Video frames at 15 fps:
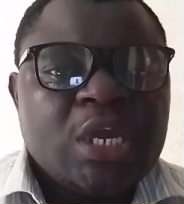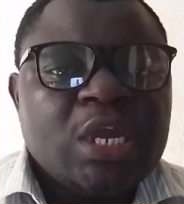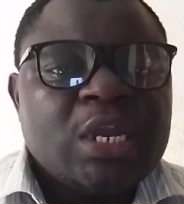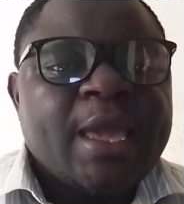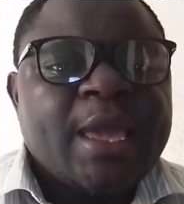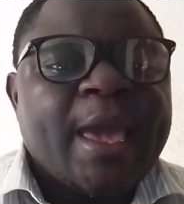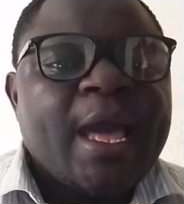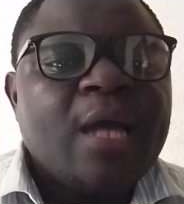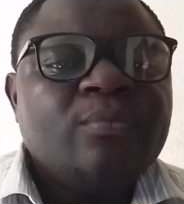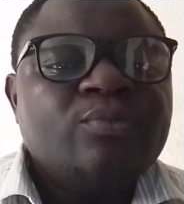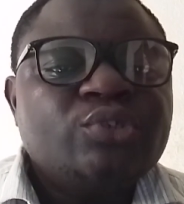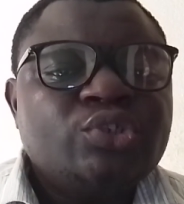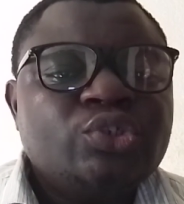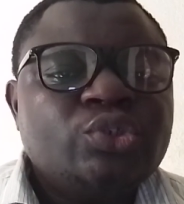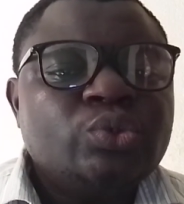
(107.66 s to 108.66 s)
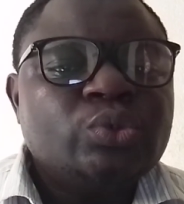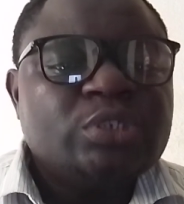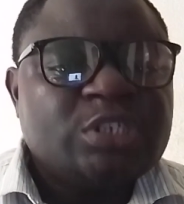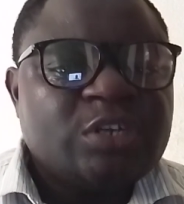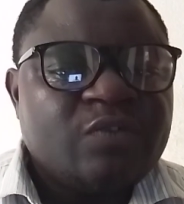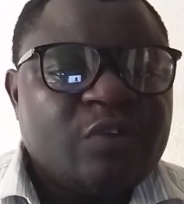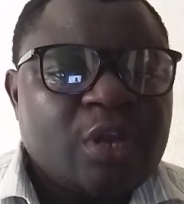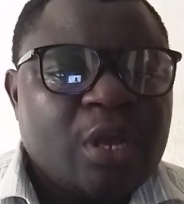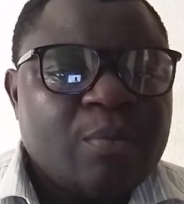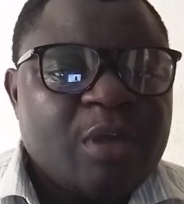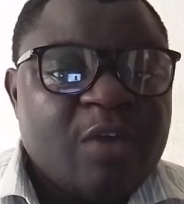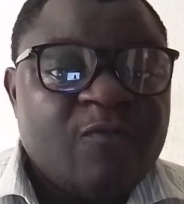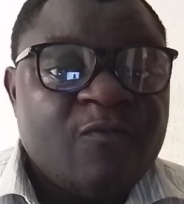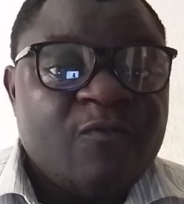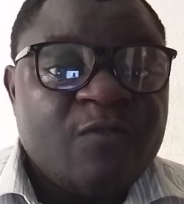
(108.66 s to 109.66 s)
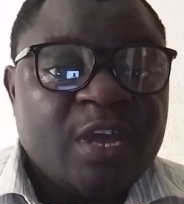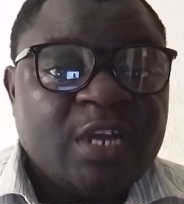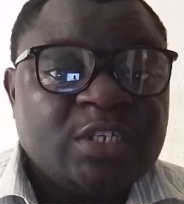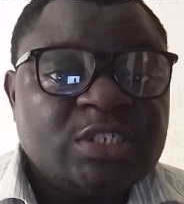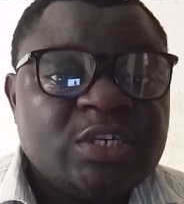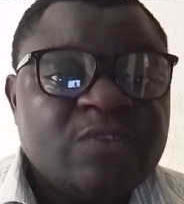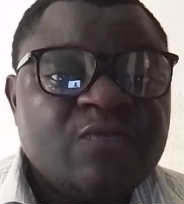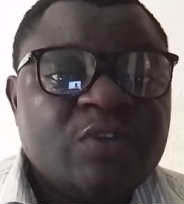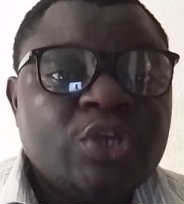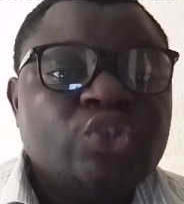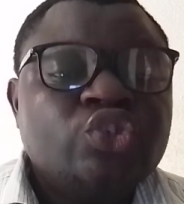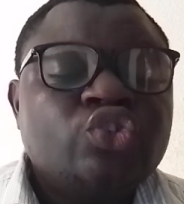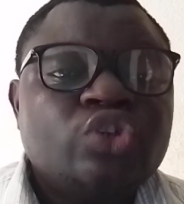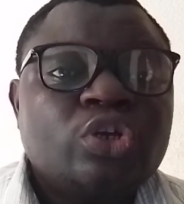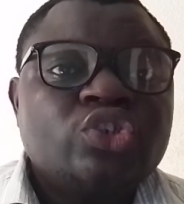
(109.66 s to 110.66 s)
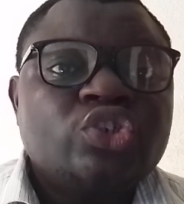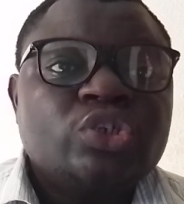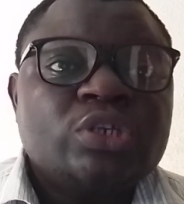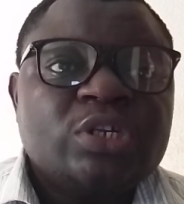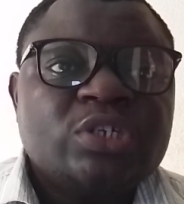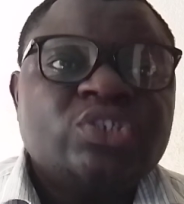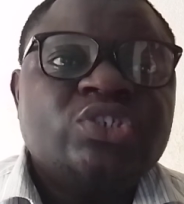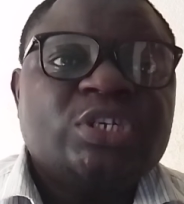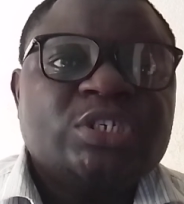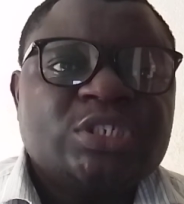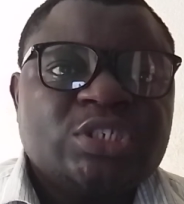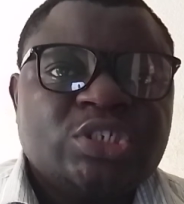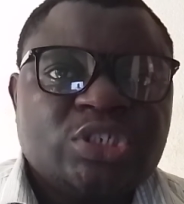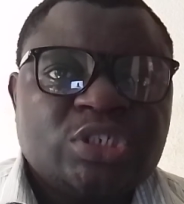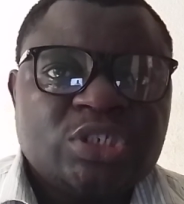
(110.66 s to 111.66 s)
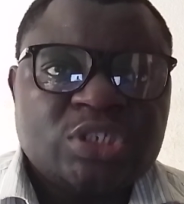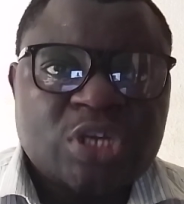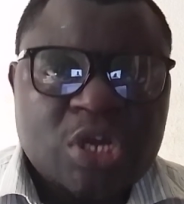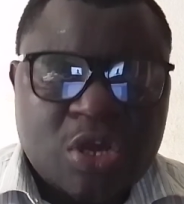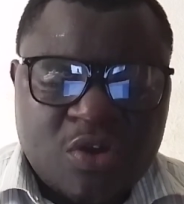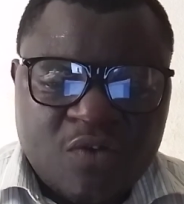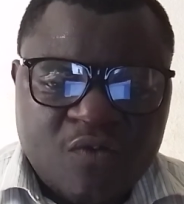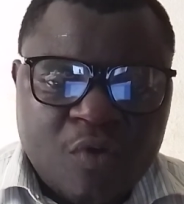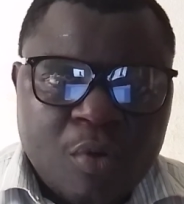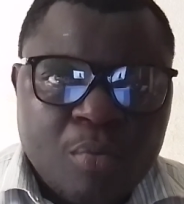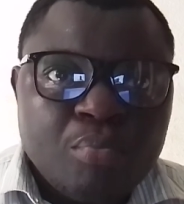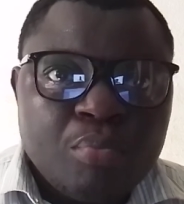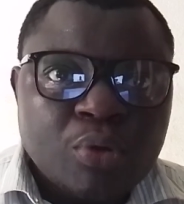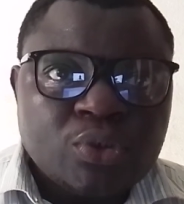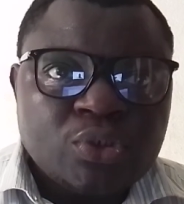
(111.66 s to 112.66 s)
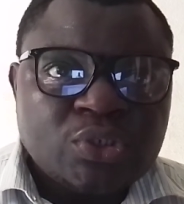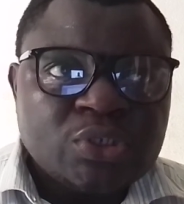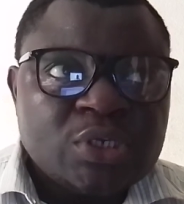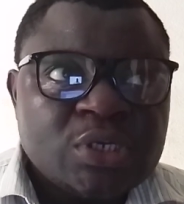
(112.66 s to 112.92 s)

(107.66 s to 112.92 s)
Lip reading: It helps to develop effective instructional strategies for both